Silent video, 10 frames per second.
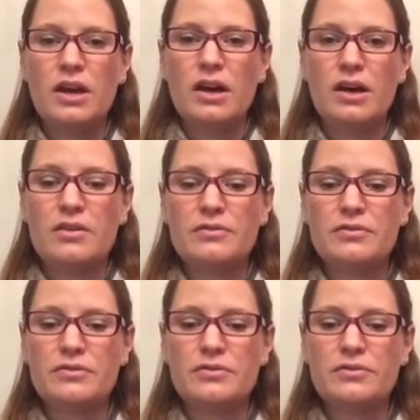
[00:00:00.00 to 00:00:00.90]

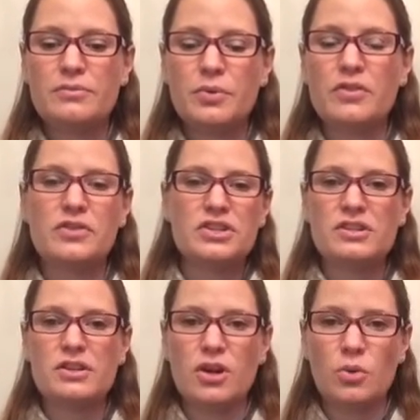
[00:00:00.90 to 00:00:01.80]
of
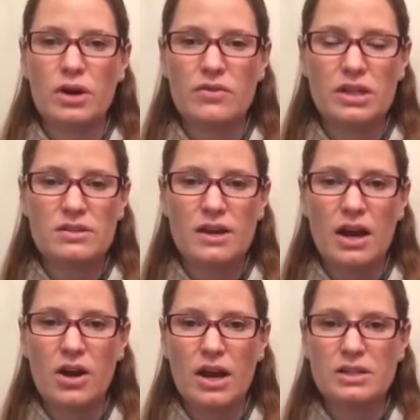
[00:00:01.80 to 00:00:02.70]
proficiency or whatever the
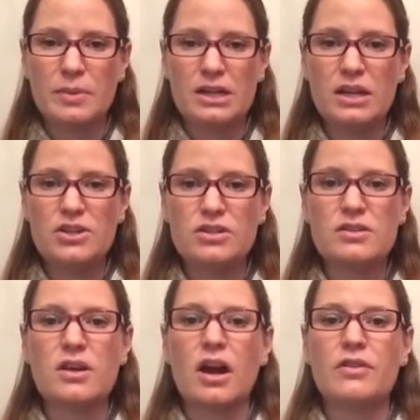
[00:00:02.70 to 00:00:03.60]
desired
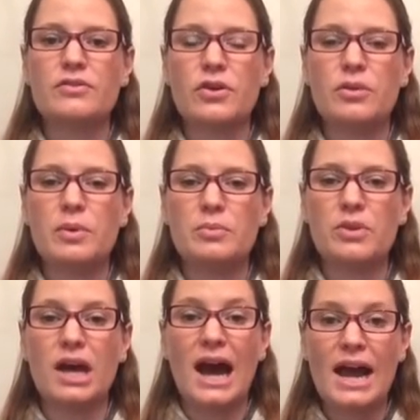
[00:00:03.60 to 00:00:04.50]
expectations are for the people
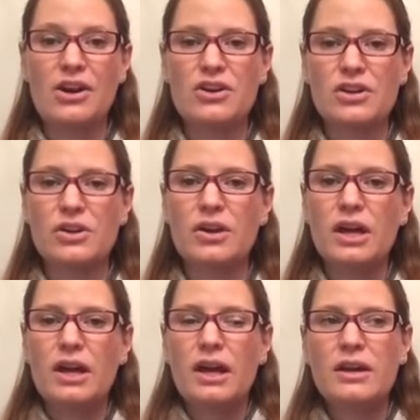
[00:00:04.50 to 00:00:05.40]
that hired you.
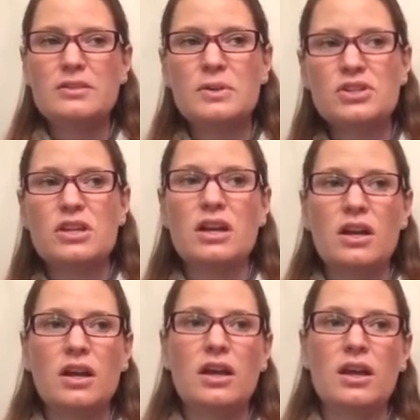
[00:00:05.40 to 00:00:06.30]
And especially
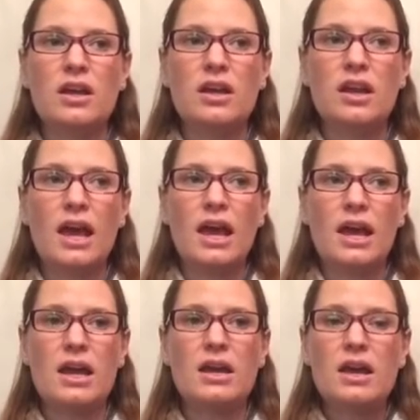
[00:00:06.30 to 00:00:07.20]
in
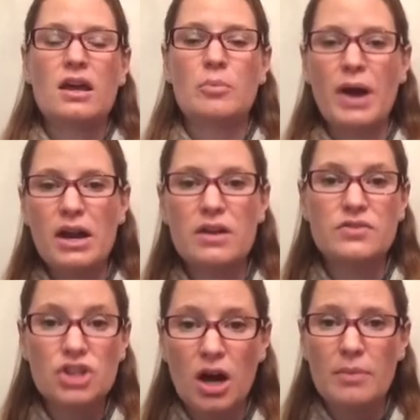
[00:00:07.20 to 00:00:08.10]
a
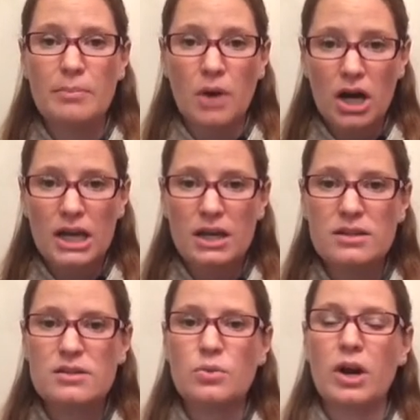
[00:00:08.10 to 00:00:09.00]
competitive job
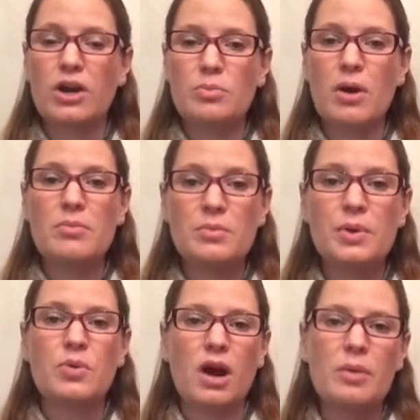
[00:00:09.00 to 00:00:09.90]
market where you
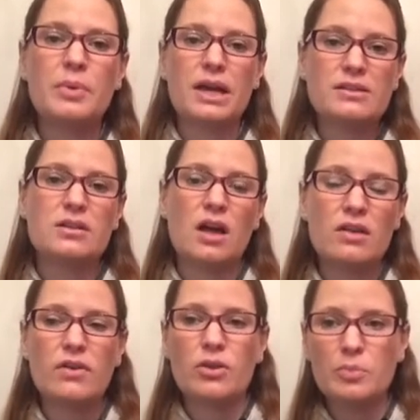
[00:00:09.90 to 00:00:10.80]
probably were up against a lot
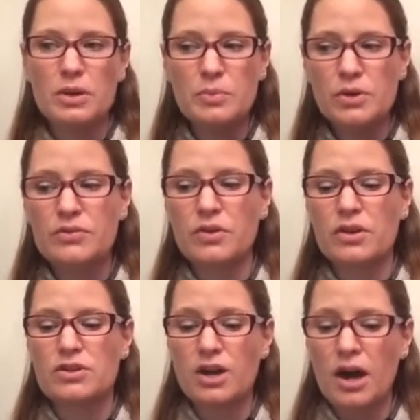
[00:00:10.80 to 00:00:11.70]
of other people for
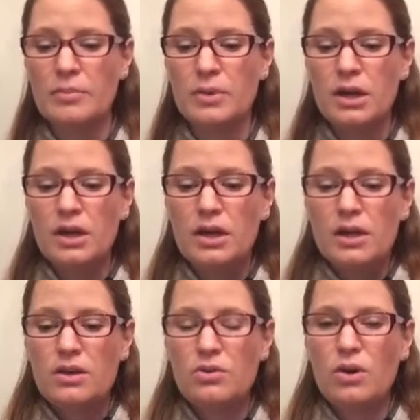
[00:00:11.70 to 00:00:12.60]
the job,
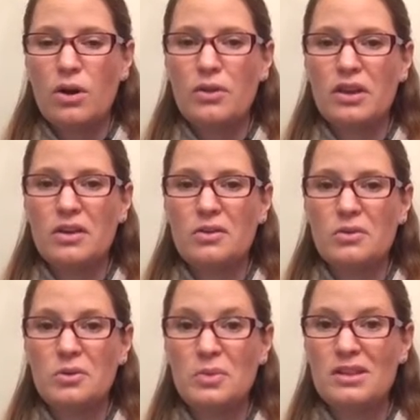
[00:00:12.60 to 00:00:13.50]
you know that
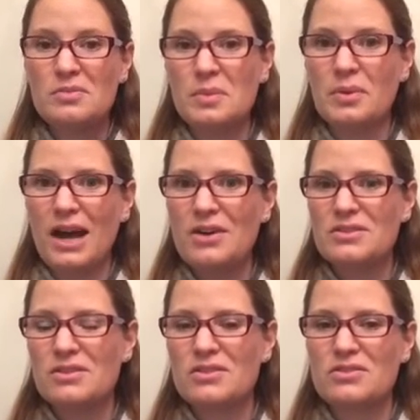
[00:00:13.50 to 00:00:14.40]
you beat these people
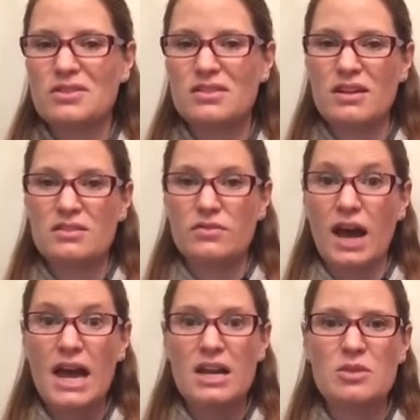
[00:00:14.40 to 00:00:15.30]
out. So there's a sense of,
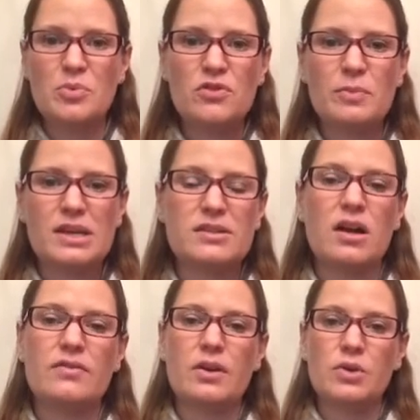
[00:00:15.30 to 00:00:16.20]
I need to prove
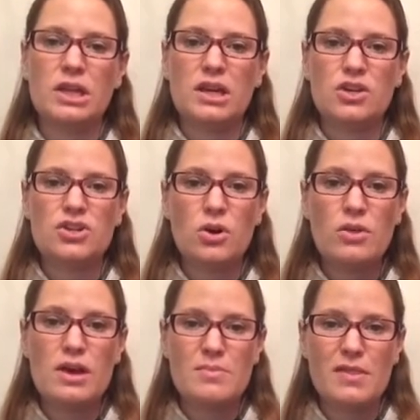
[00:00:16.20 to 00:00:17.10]
myself. I really need to show
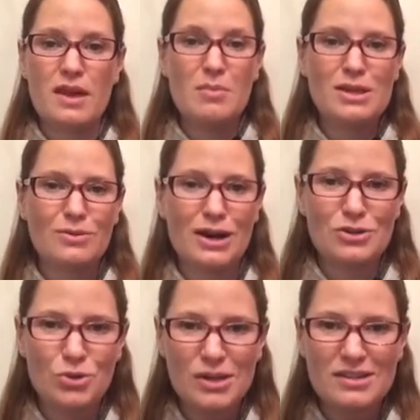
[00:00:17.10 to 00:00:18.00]
them that they made the right
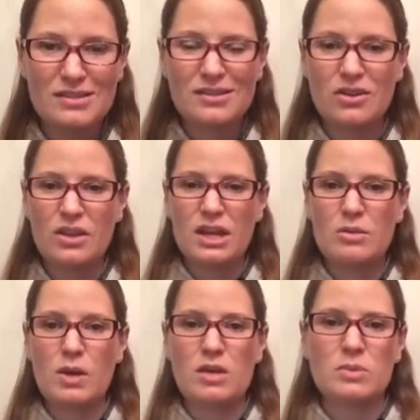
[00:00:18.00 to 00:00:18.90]
choice. They
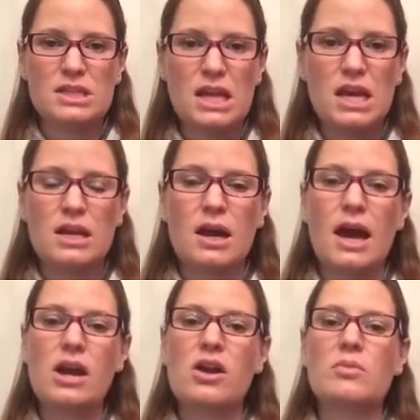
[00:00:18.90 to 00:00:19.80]
didn't make a mistake in
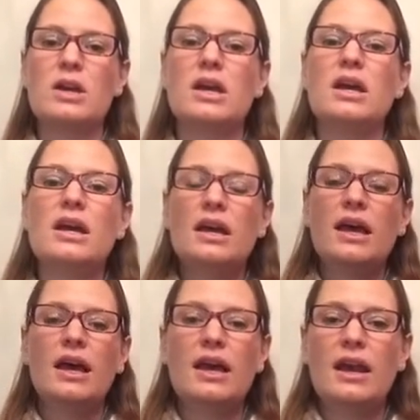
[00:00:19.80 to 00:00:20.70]
hiring me.
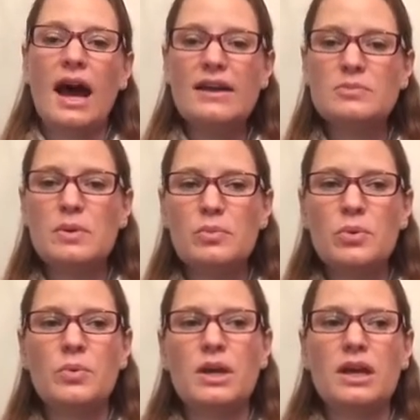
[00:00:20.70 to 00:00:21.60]
And as
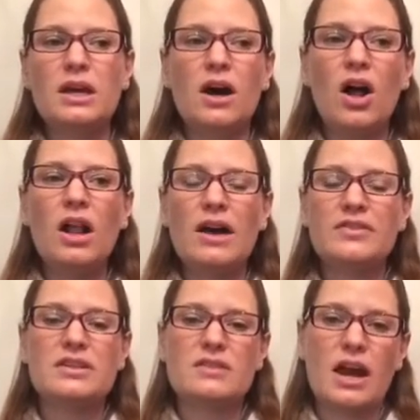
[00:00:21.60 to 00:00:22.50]
people, we all
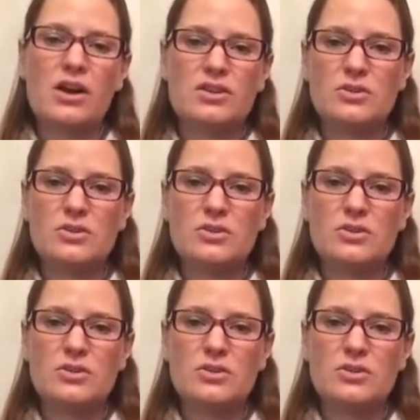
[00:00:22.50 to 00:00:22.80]
have a desire